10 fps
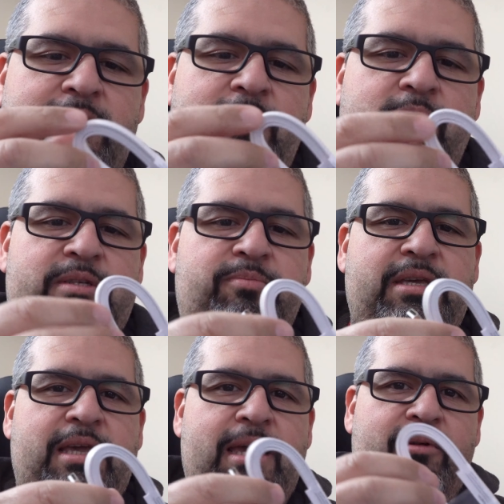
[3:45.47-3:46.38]

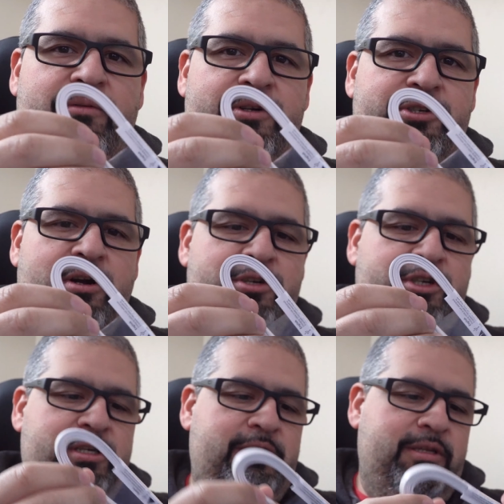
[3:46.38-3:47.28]
USB cable for
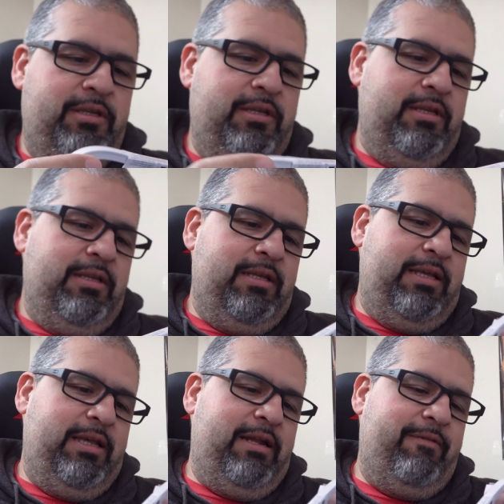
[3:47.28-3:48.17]
charging,
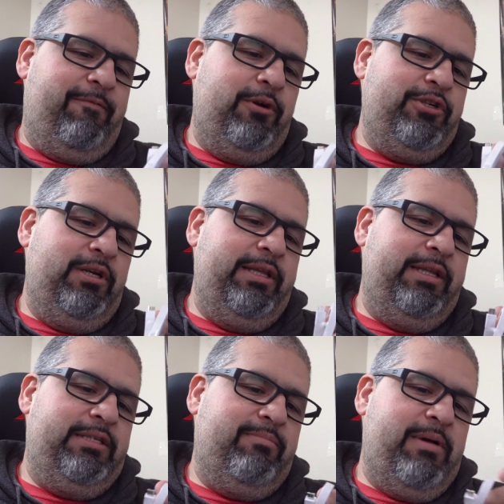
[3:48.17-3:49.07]
and unfortunately
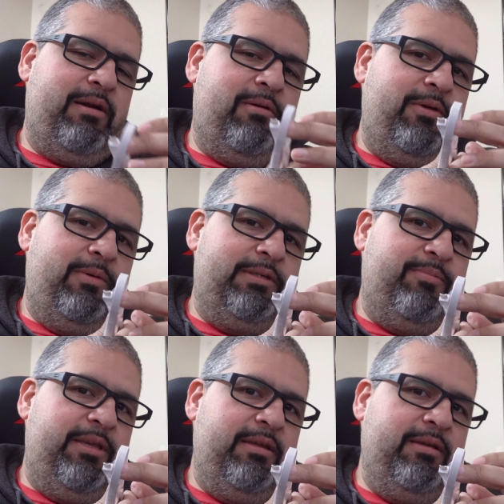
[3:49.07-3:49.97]
it's micro
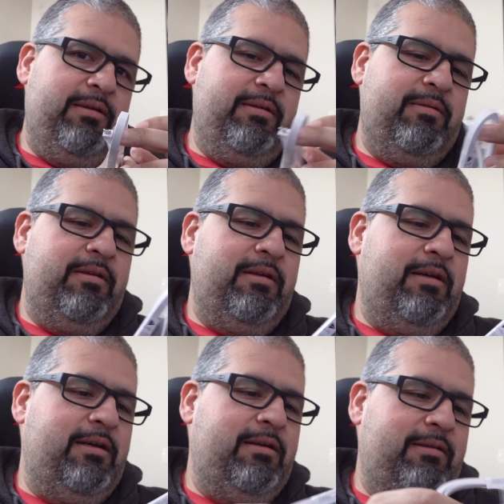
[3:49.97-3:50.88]
USB.
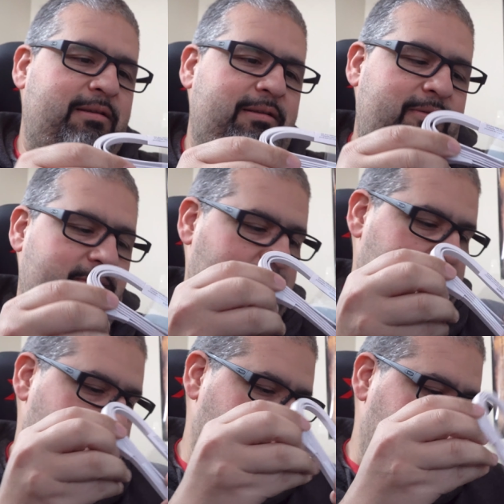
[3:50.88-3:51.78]
I
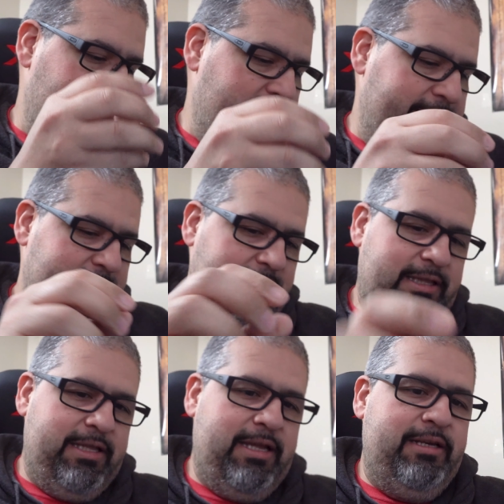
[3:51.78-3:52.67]
really like to
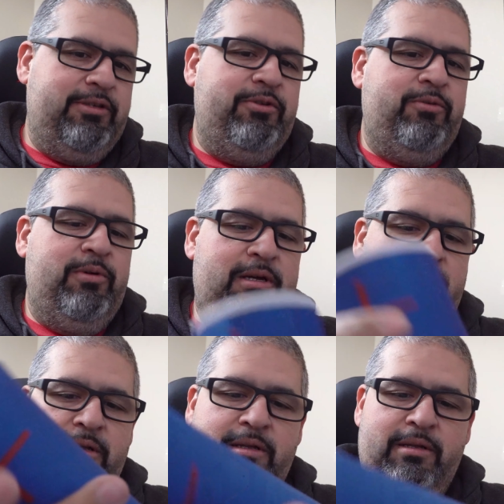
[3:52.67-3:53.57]
get that into
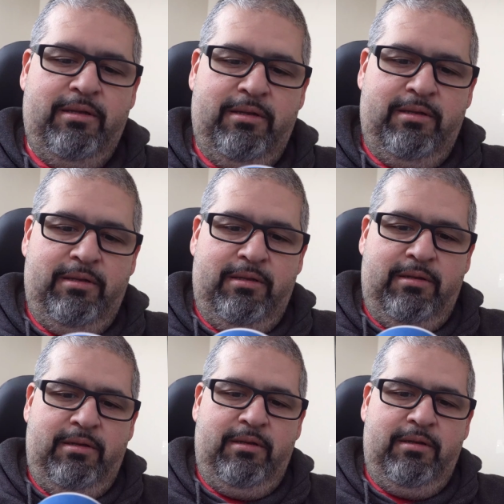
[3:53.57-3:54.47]

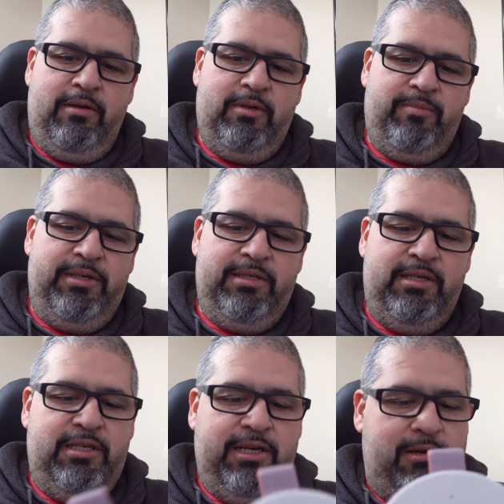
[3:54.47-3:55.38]

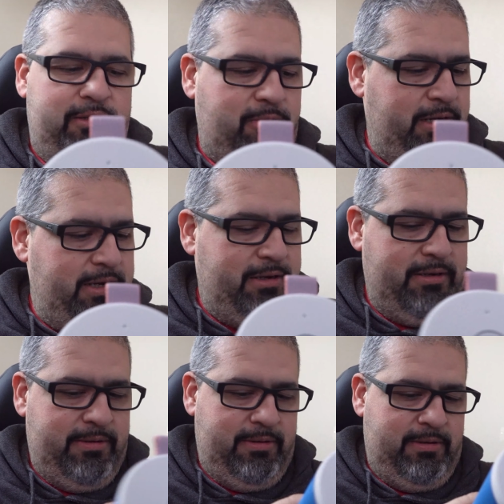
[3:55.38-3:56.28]
USB-C territory.
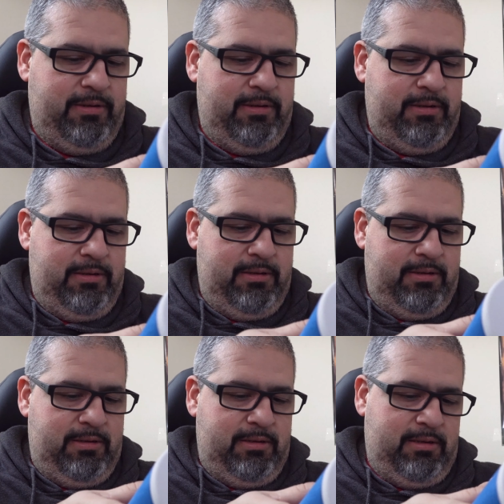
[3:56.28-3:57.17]

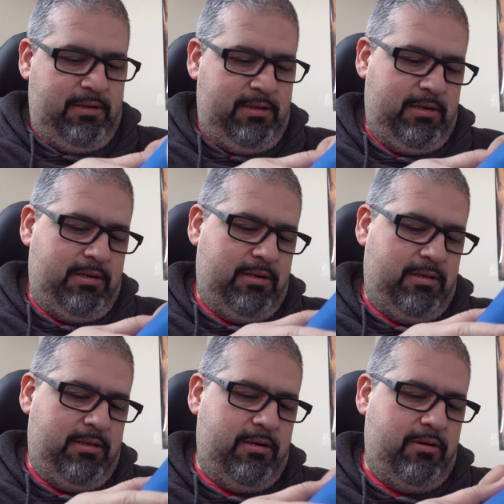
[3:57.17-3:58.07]
And
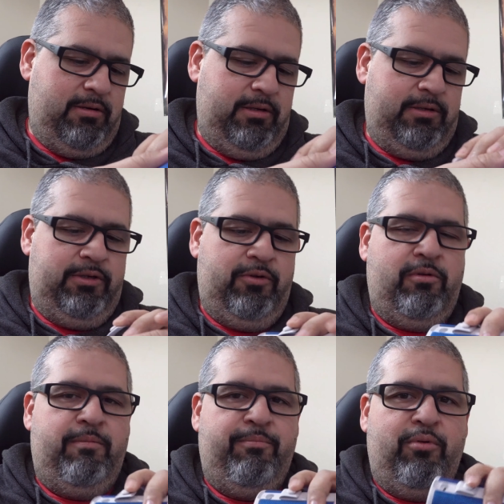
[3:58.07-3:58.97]
there is
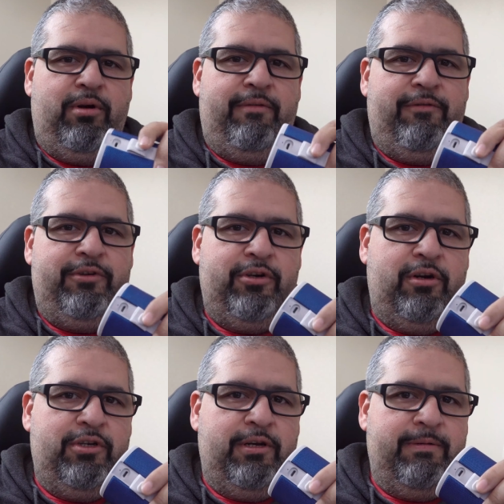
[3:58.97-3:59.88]
your port for
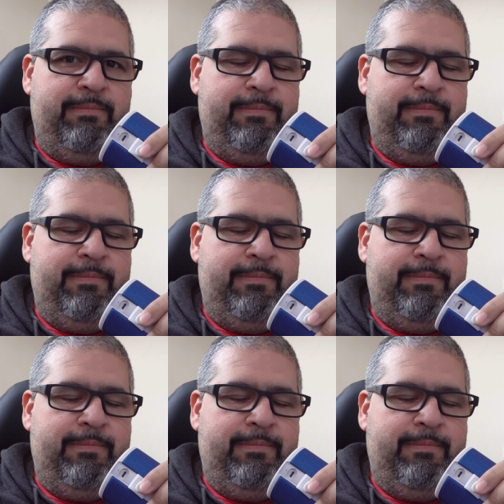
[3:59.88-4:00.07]
charging.